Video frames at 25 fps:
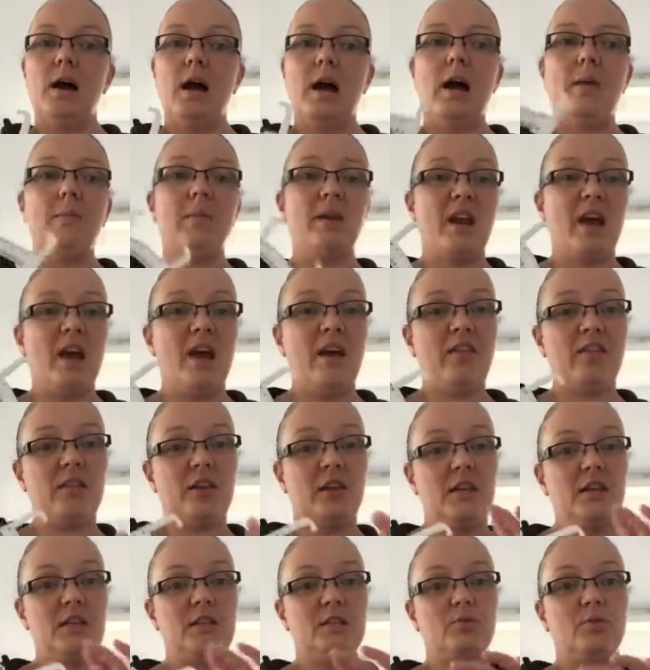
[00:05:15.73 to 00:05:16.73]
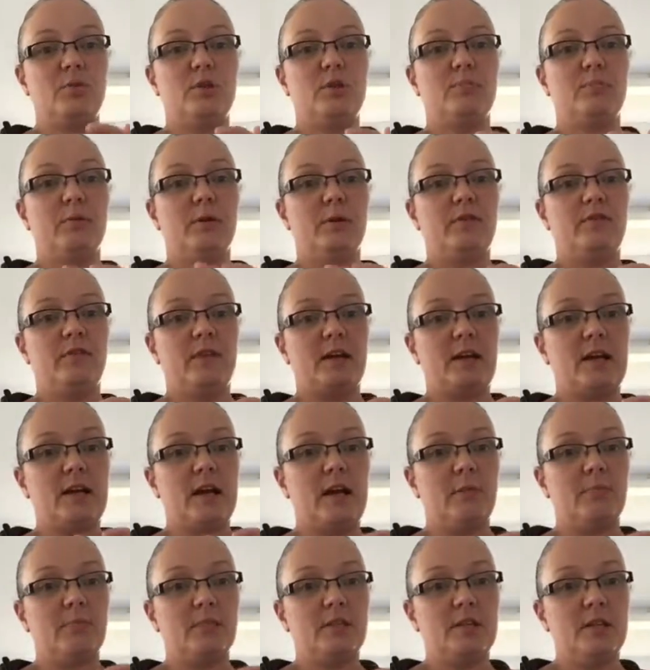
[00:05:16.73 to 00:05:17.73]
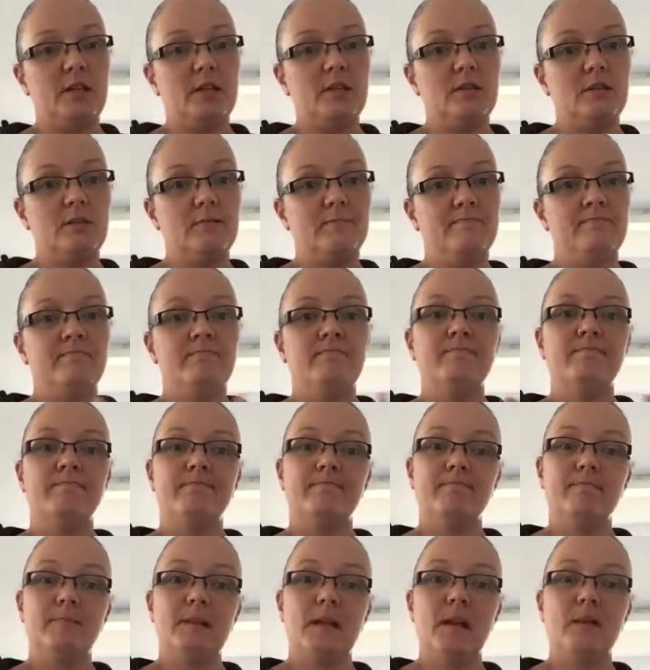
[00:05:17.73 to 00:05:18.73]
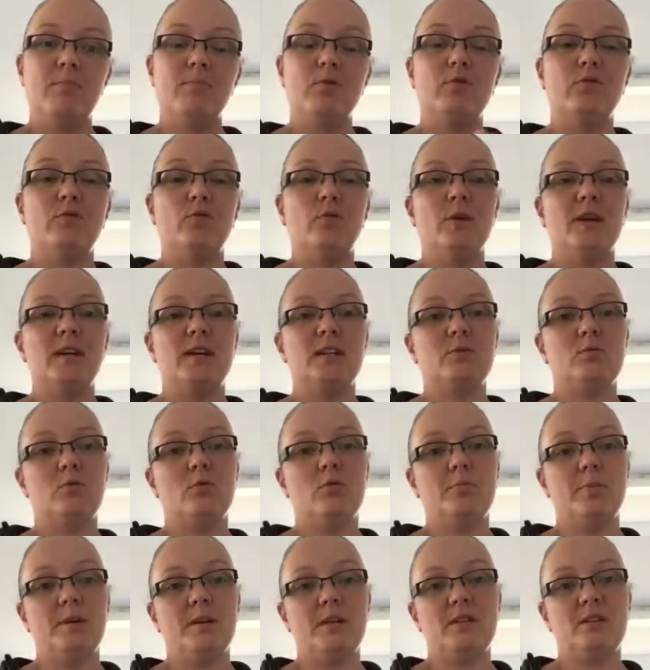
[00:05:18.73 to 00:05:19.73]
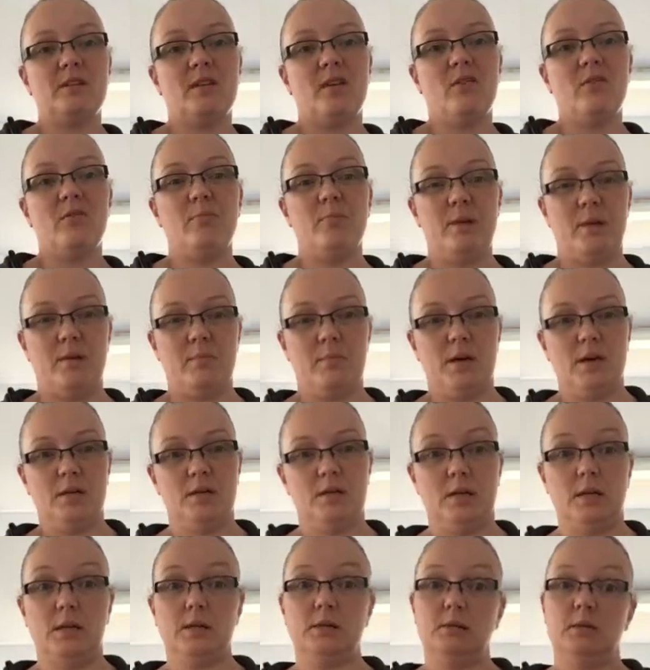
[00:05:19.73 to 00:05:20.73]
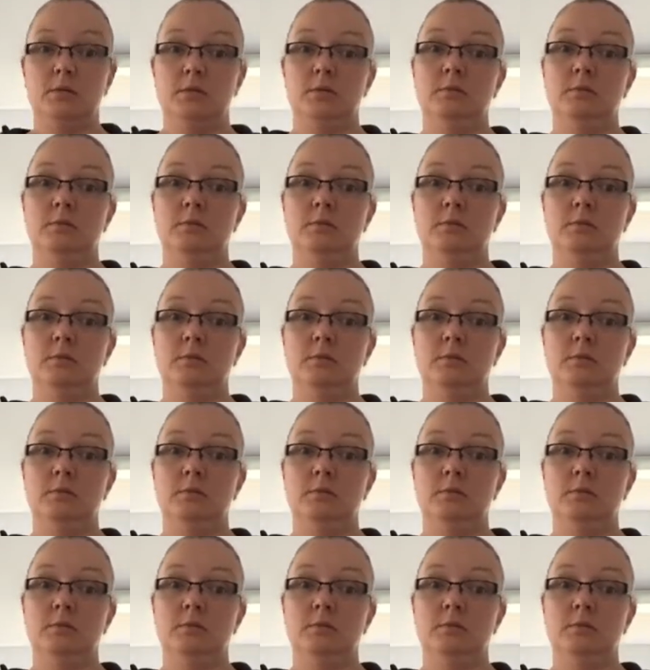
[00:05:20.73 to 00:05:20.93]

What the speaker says: I'm an athlete with the body fat caliper test. I'm overweight to obese on the BMI test.